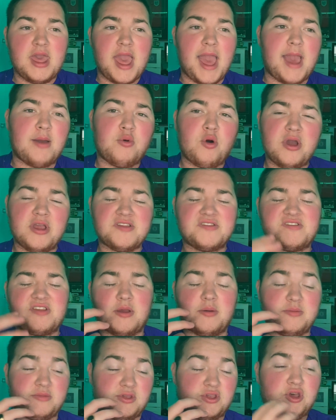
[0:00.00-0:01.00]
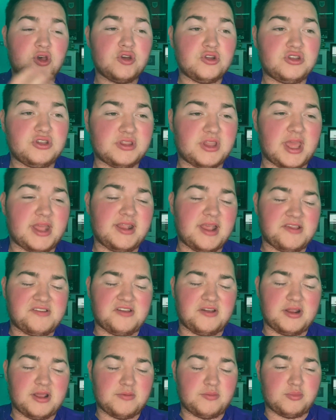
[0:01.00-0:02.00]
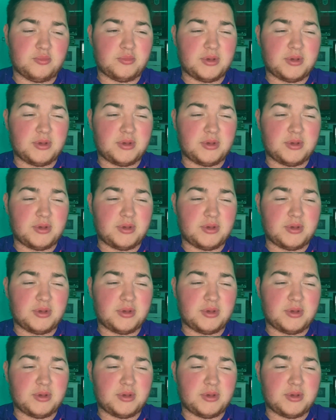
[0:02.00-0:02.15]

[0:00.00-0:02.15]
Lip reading: And what is something good that necessarily